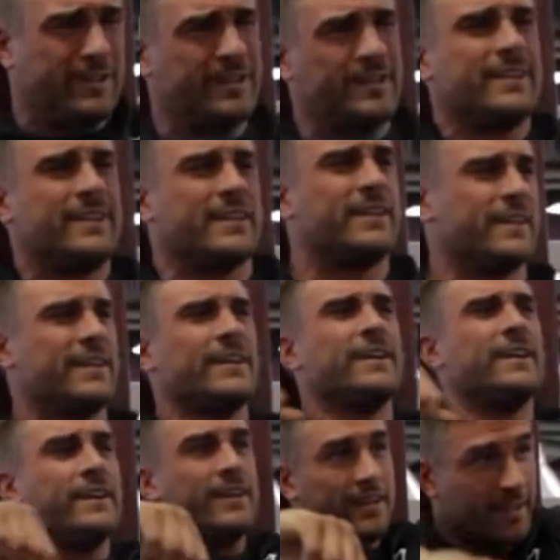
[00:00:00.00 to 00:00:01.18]
for the same
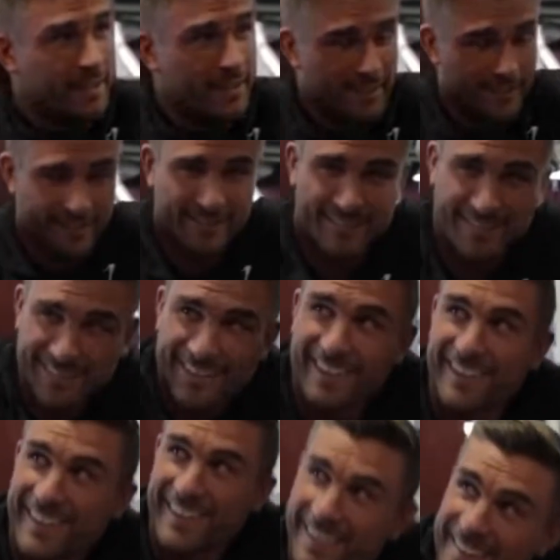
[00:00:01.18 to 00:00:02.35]
reason, and
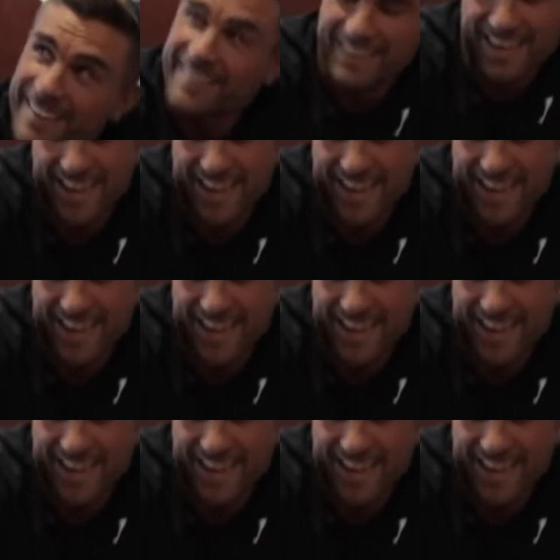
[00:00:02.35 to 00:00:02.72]
nobody